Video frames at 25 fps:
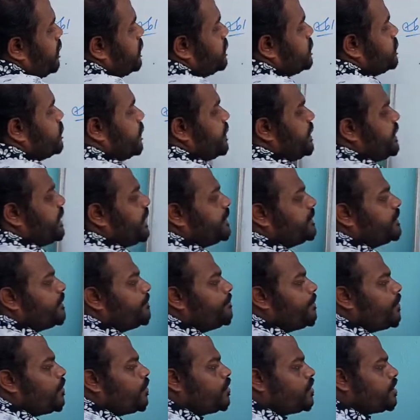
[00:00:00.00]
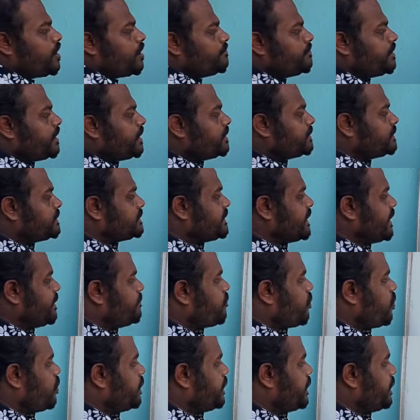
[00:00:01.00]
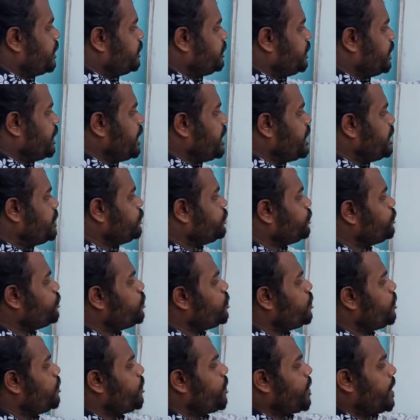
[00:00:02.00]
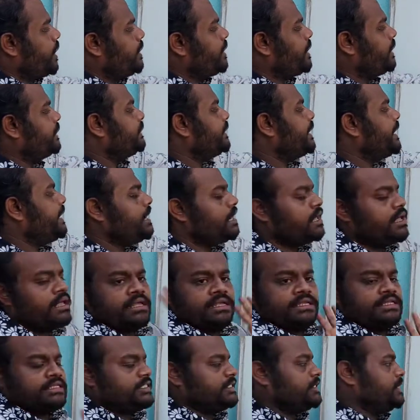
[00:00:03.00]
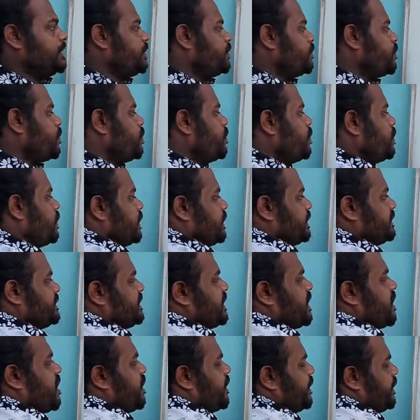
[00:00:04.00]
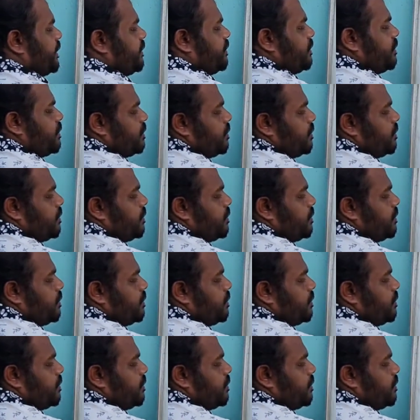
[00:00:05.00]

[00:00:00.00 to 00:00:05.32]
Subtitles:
So here the polynomial in the same order, 3, 2, 1 and then 0 is in order.